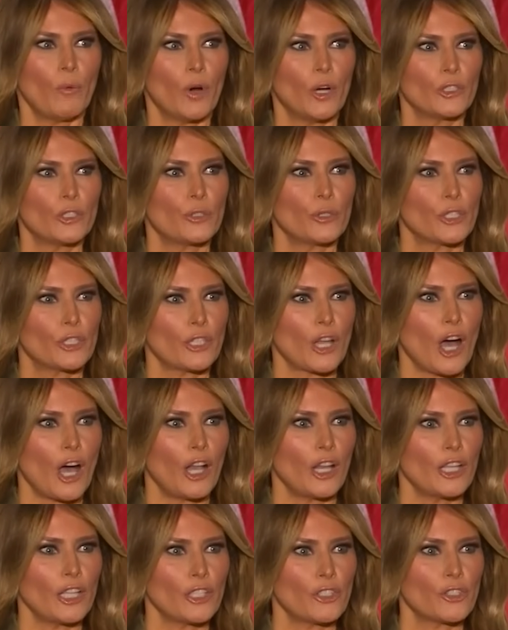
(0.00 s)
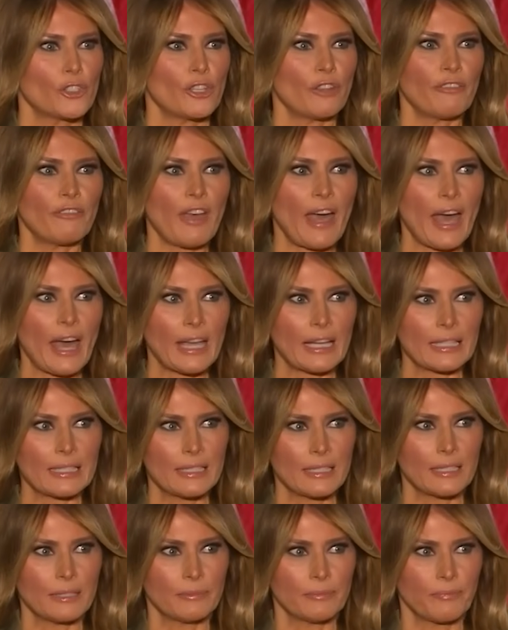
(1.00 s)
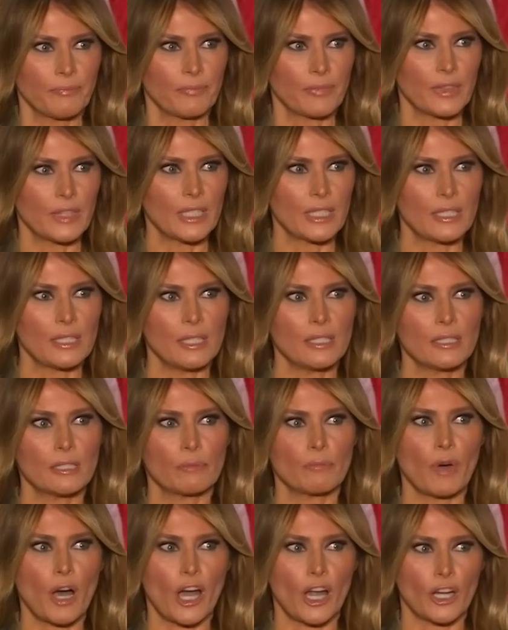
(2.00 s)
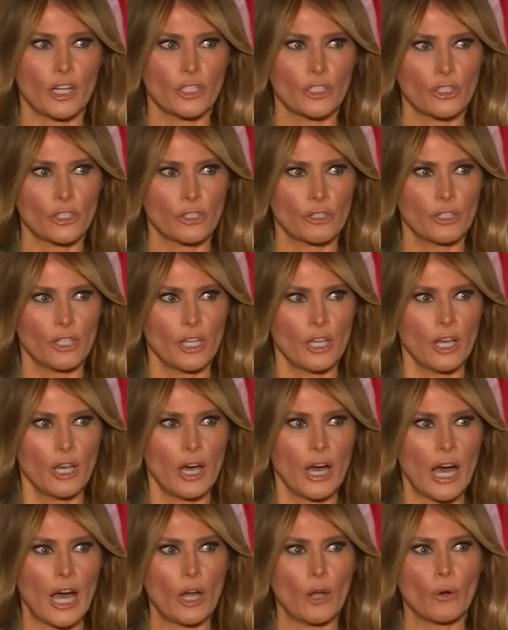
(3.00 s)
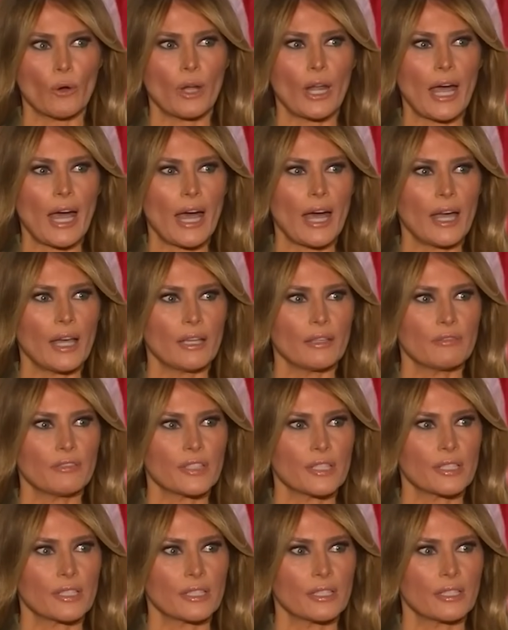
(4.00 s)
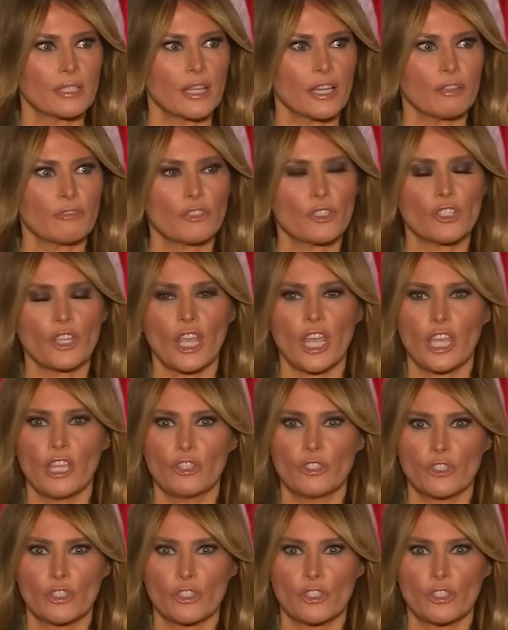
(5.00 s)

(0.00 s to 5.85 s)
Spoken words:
were now part of a broader narrative about the costs of loyalty and the complexities of power.